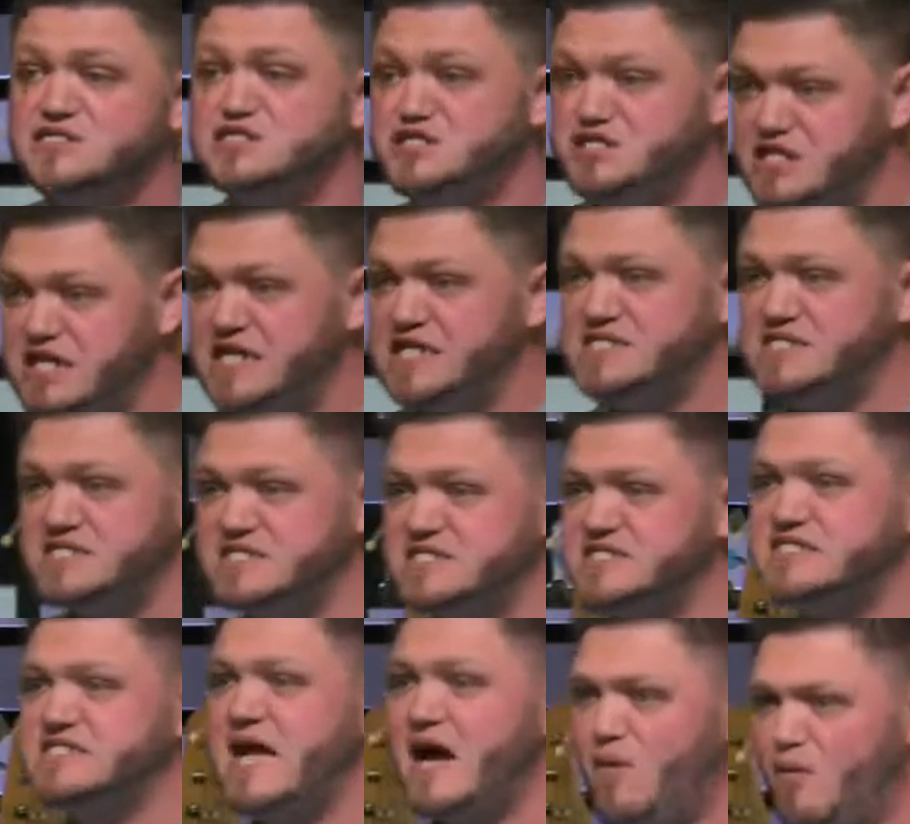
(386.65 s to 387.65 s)
Jesus?
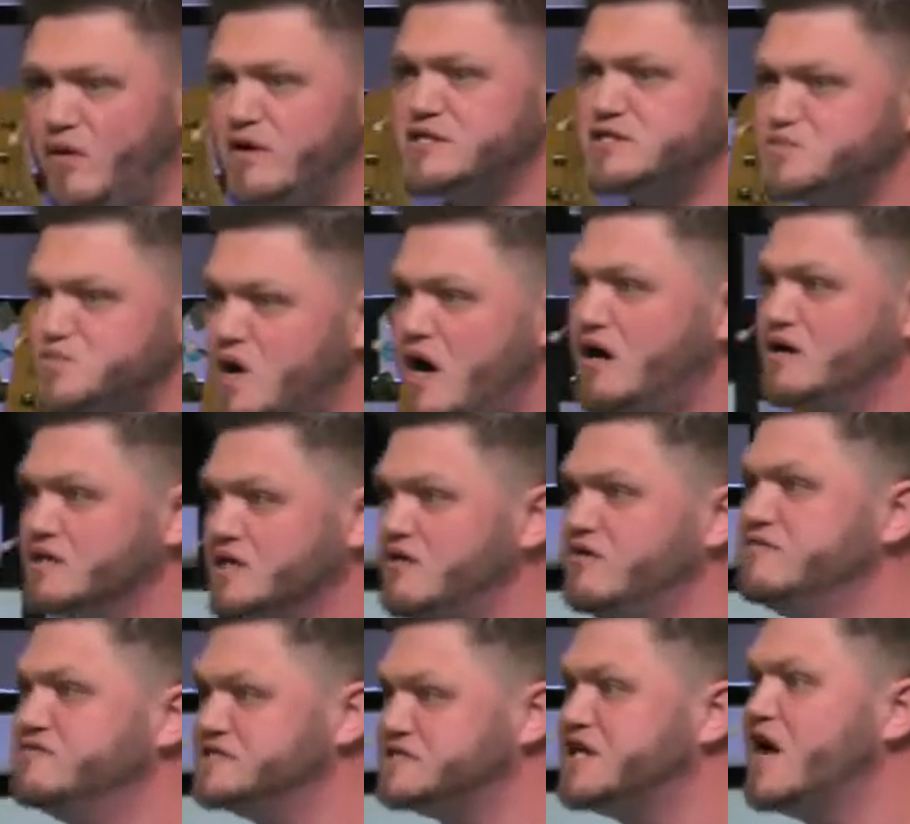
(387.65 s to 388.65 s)
It's not where's Waldo,
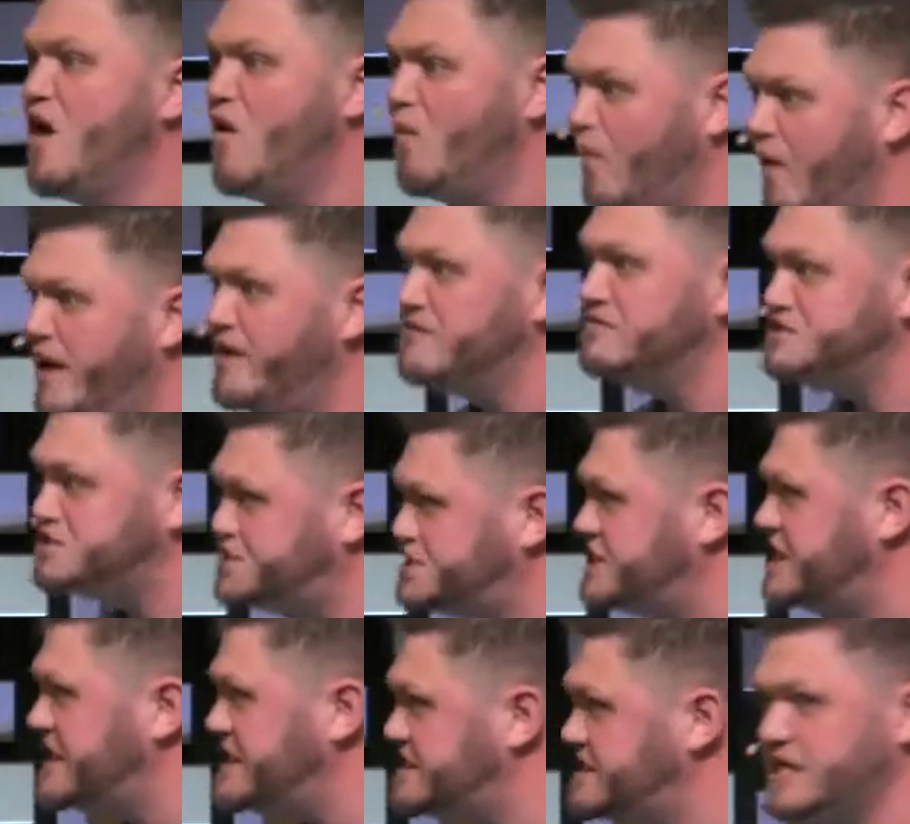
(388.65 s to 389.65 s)
it was where's
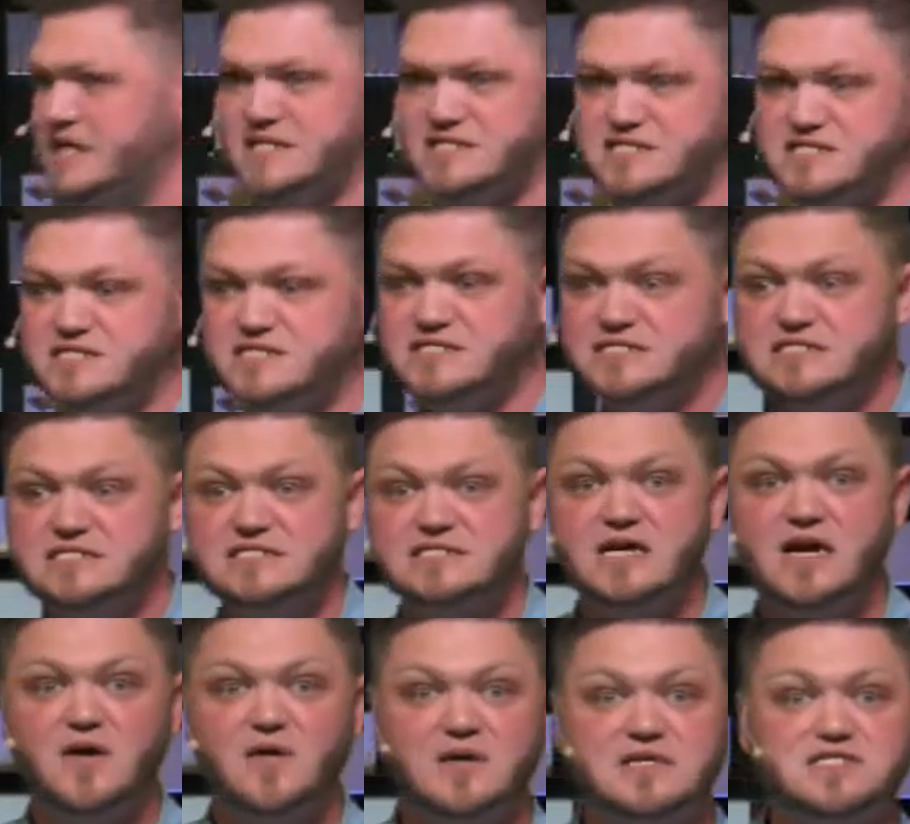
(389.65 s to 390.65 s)
Jesus?
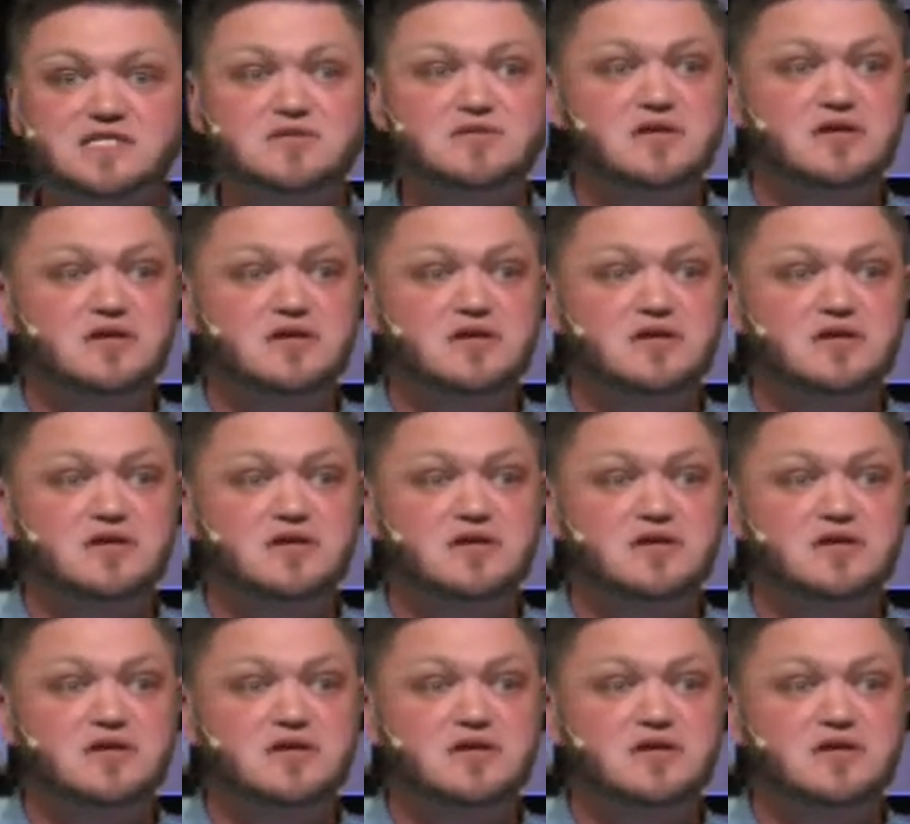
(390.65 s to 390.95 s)
Right, so they're